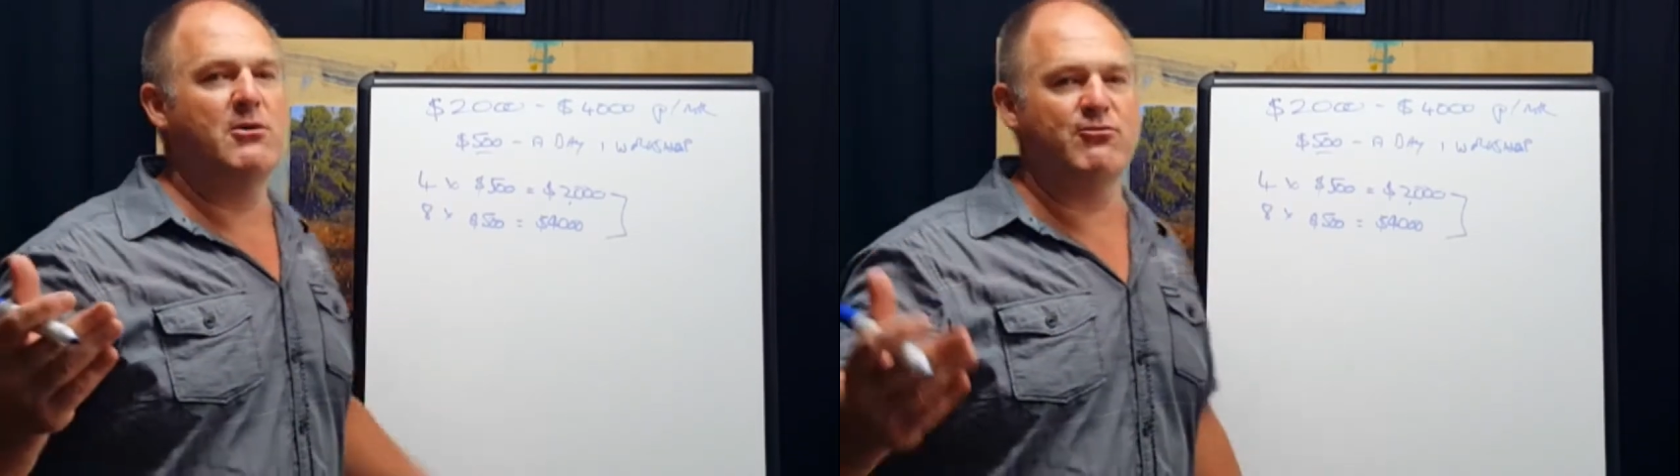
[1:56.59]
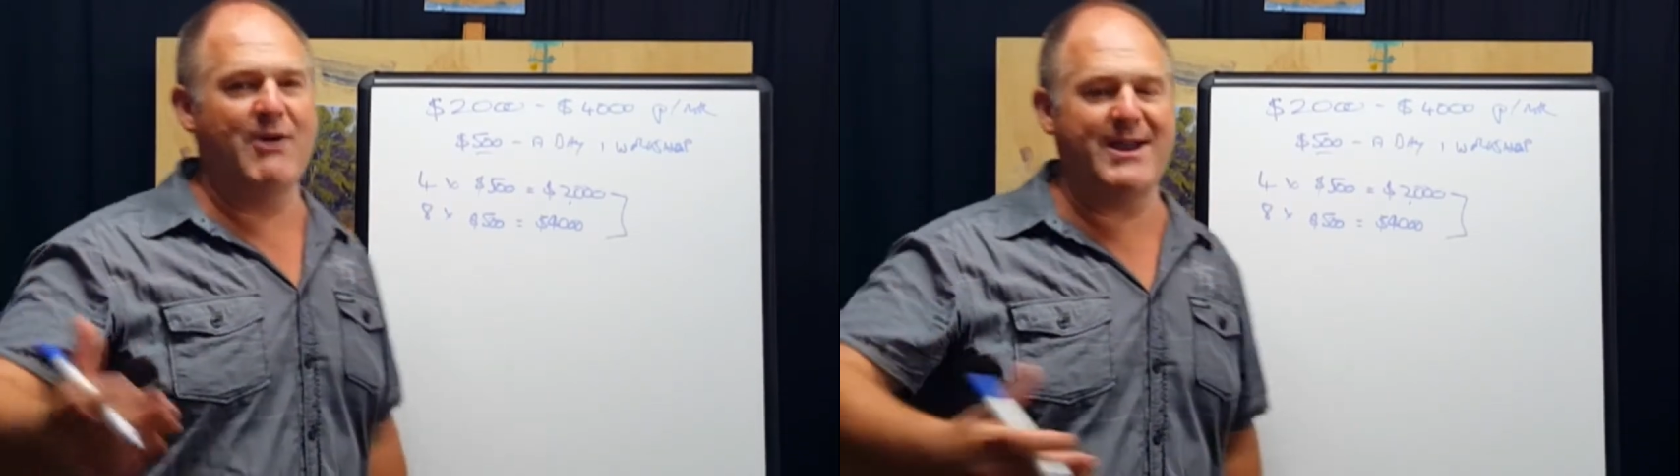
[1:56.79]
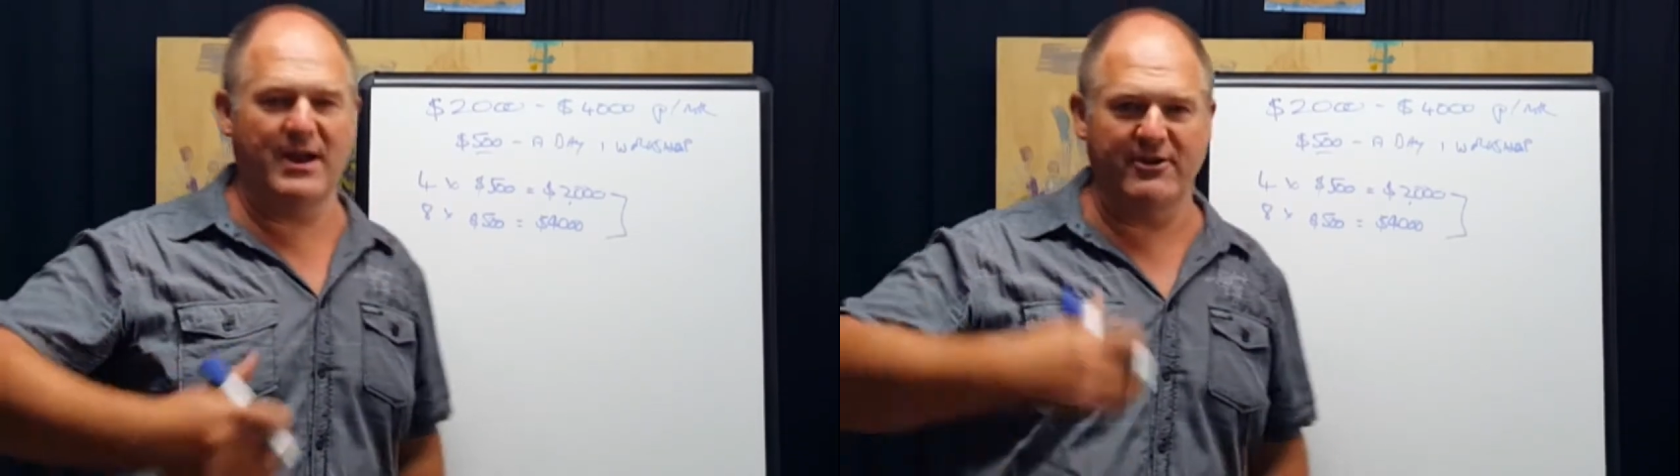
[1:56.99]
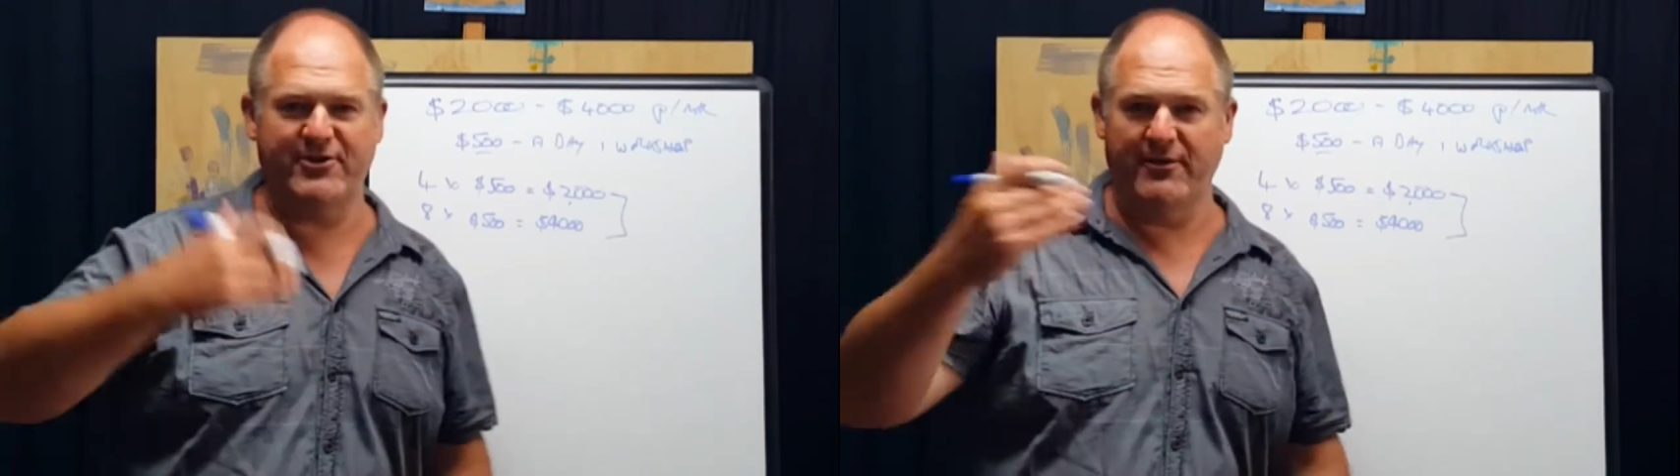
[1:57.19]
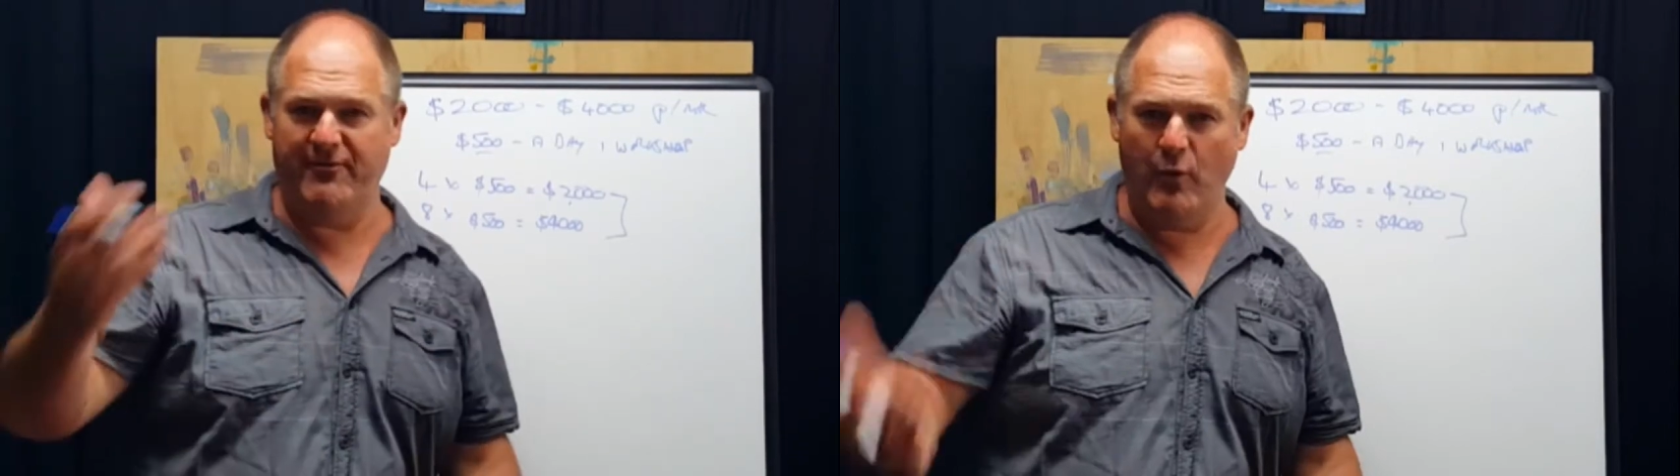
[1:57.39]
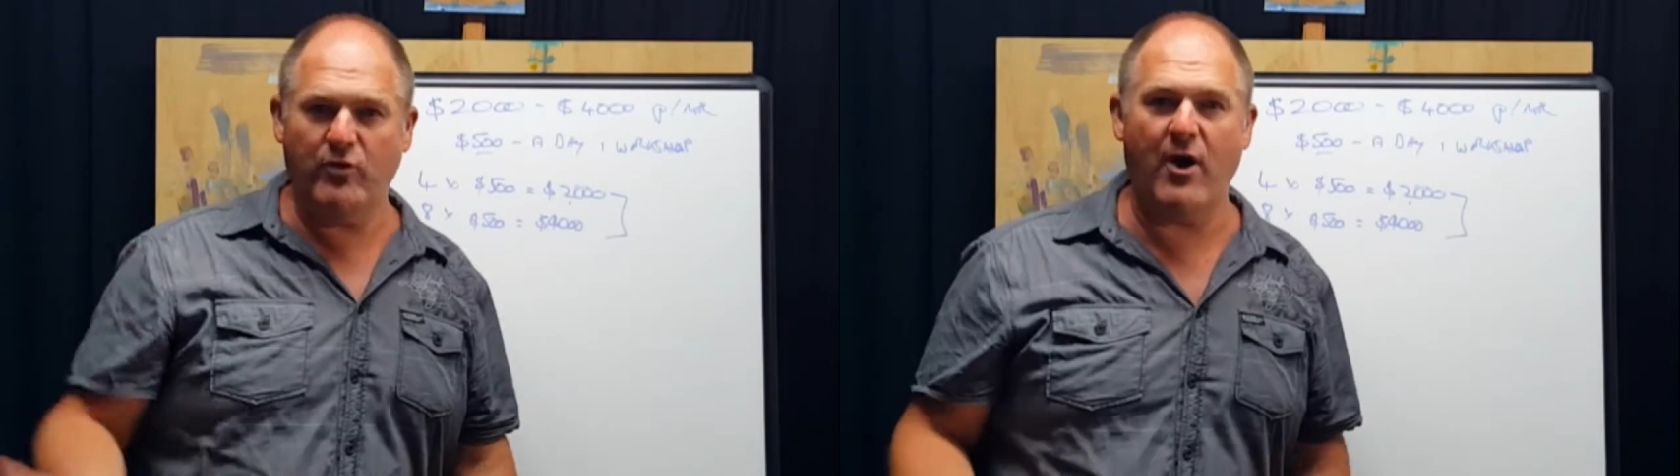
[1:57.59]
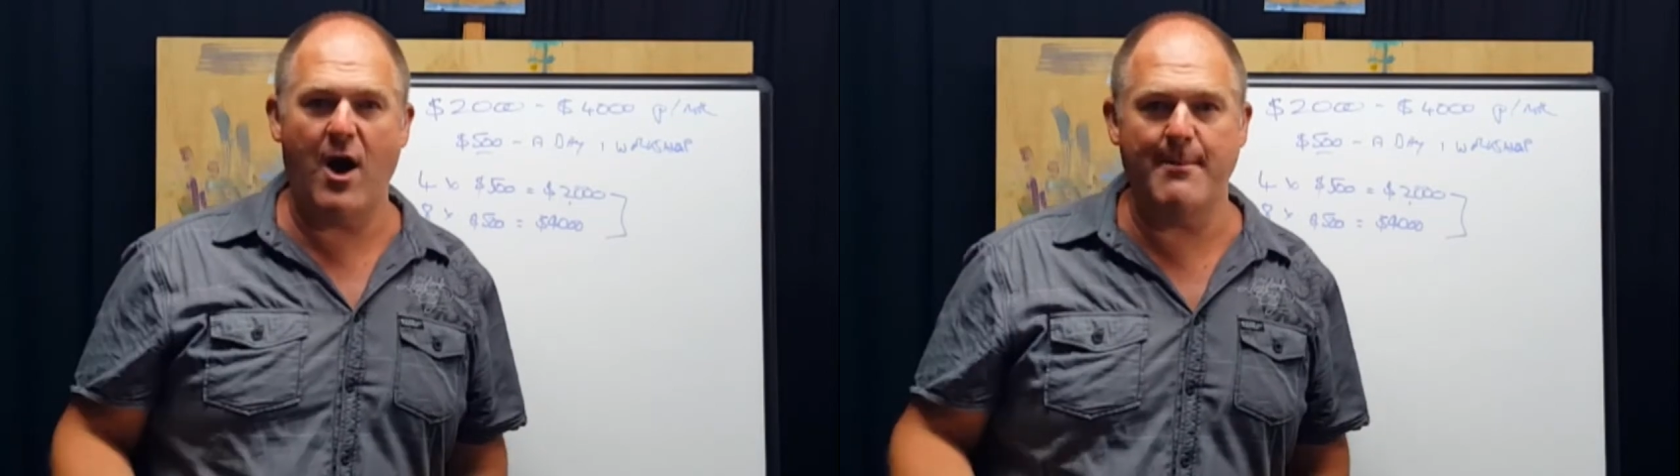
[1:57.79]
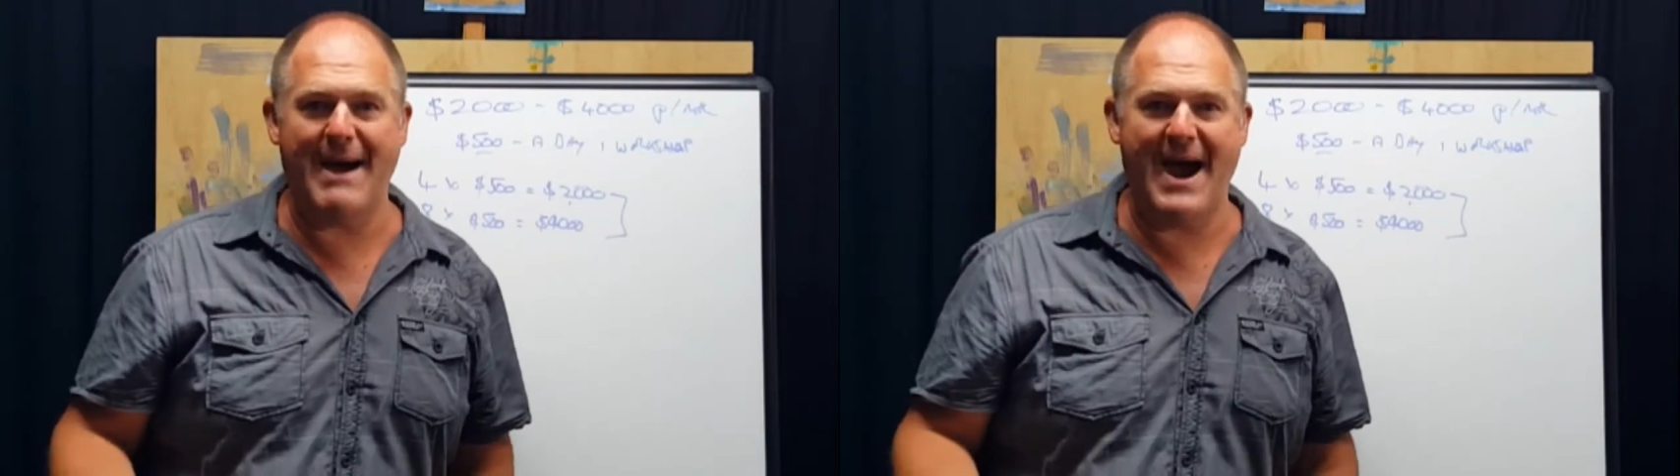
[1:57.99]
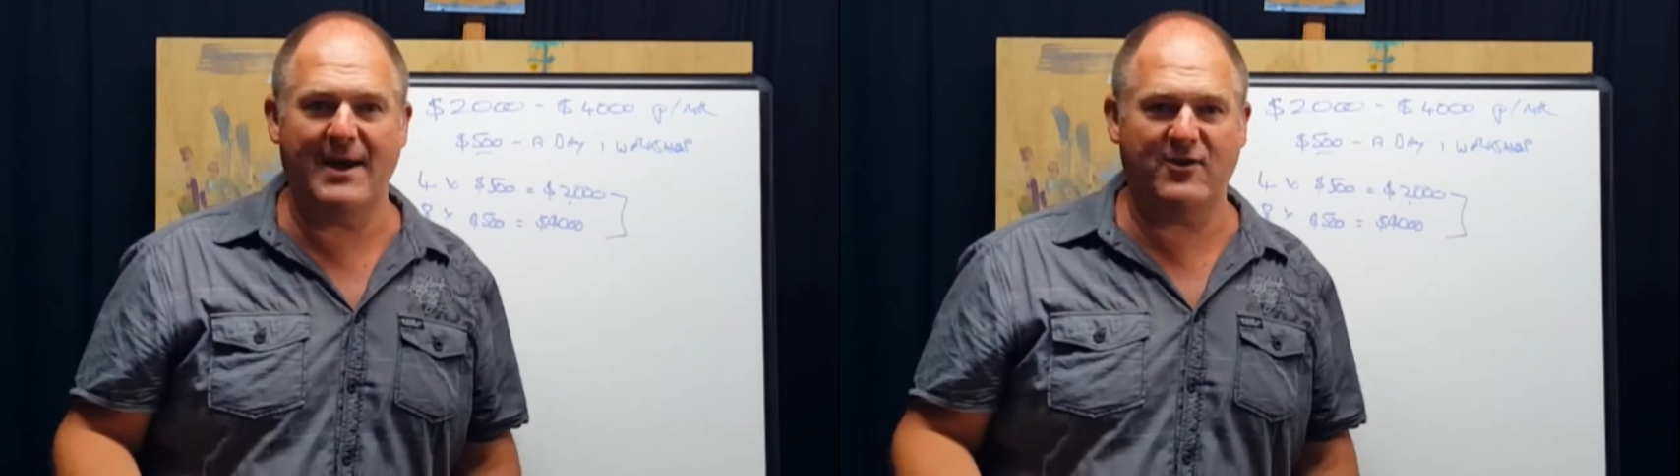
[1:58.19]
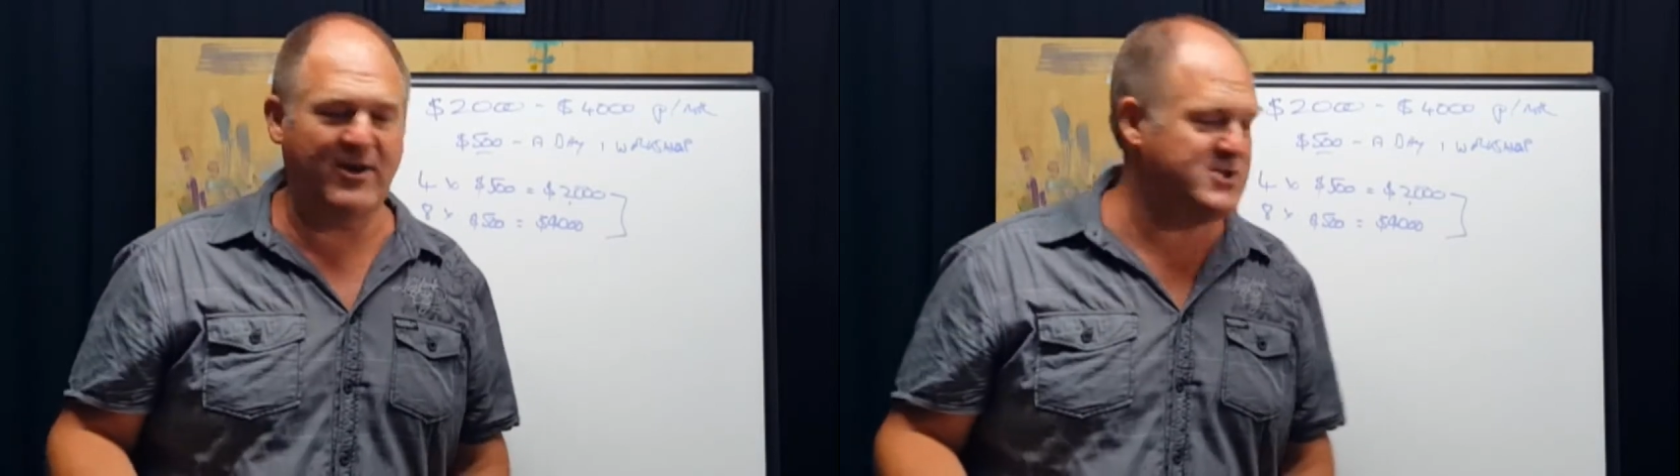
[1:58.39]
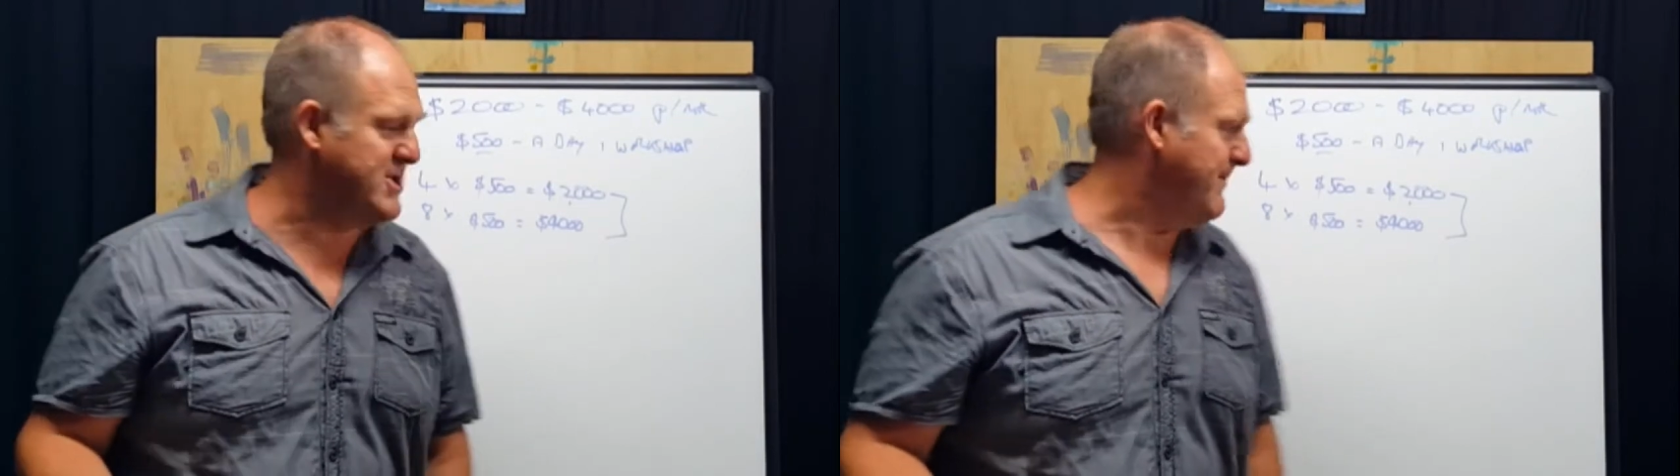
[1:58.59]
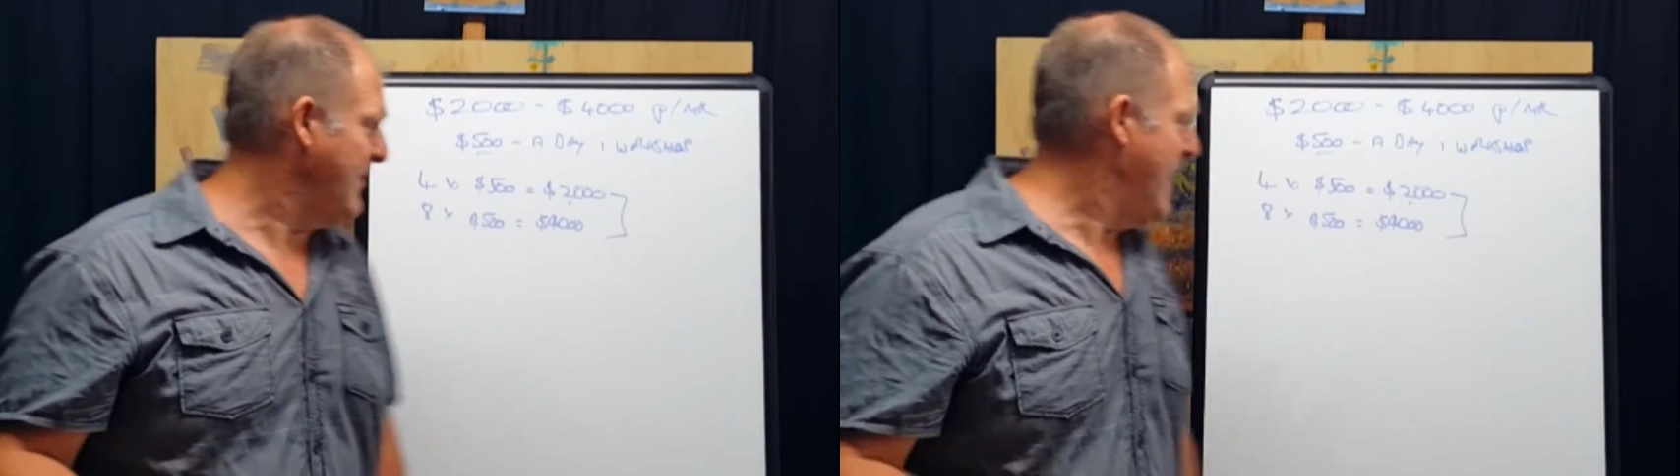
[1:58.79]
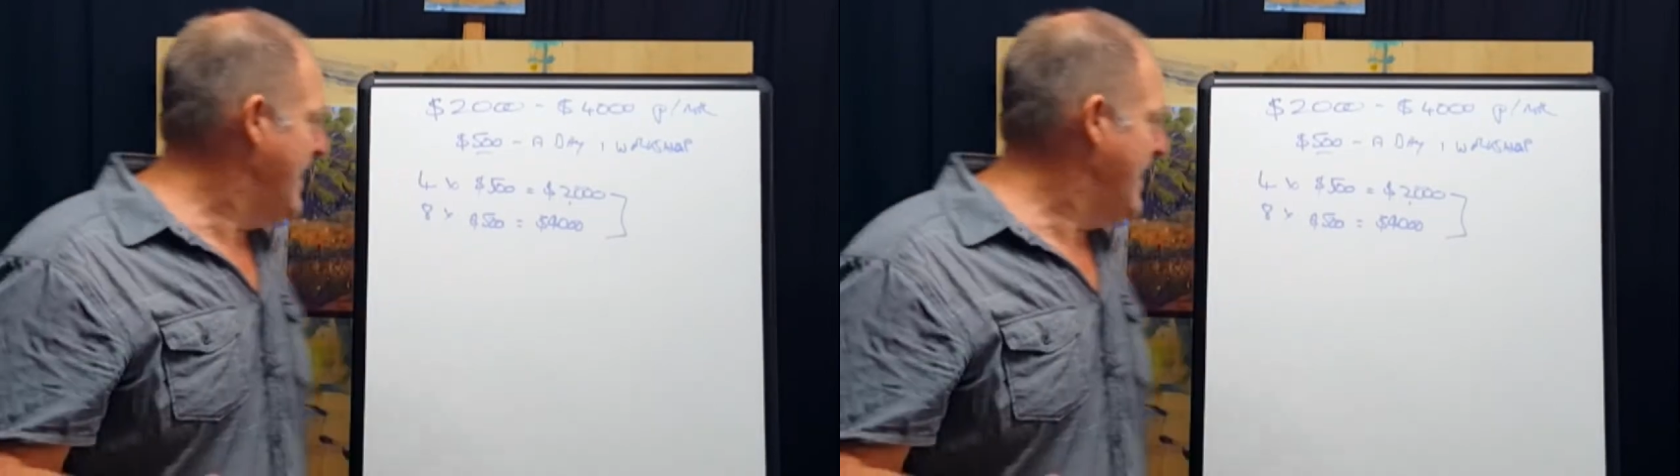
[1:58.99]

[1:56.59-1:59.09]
regular, sort of full-time art teaching.